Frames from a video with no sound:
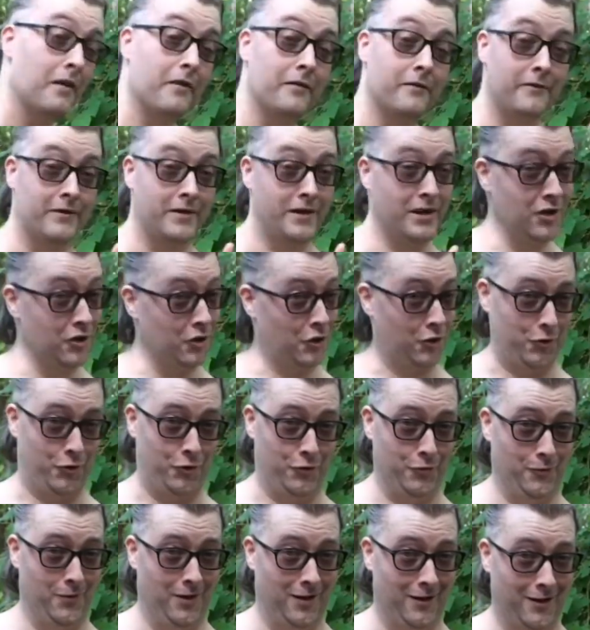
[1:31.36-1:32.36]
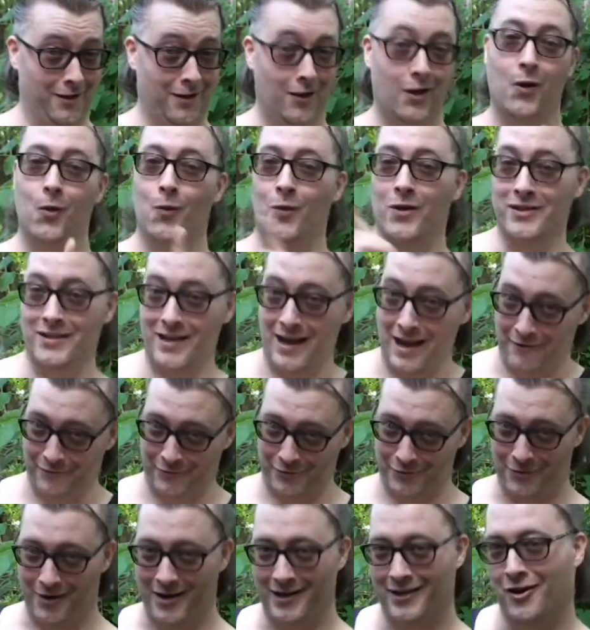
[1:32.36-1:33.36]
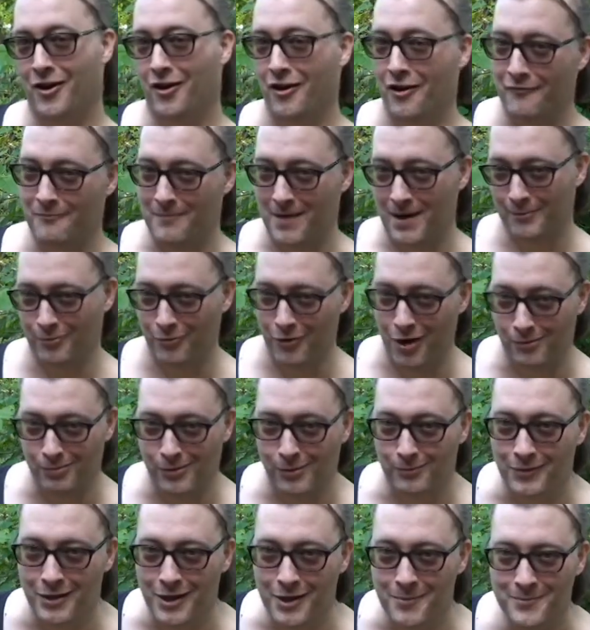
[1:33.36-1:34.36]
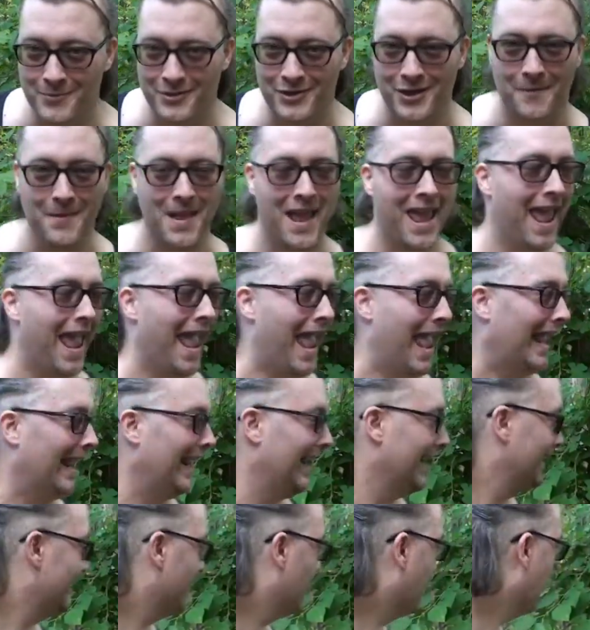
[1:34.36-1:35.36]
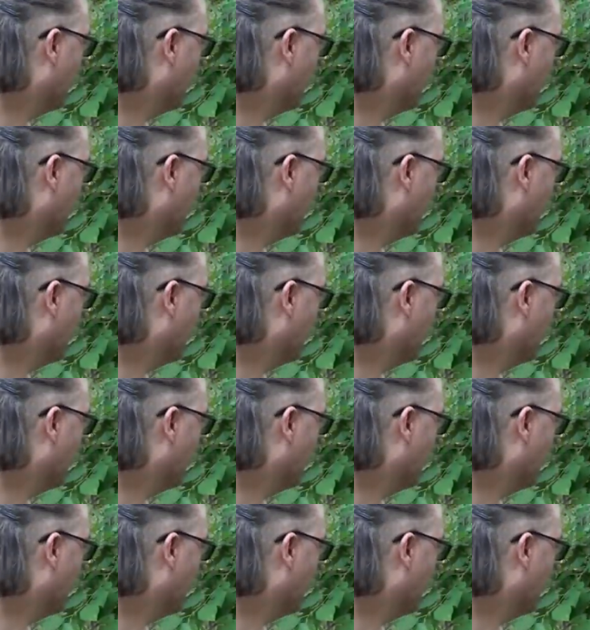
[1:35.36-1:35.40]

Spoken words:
The issue was after I cut off my problem limbs, it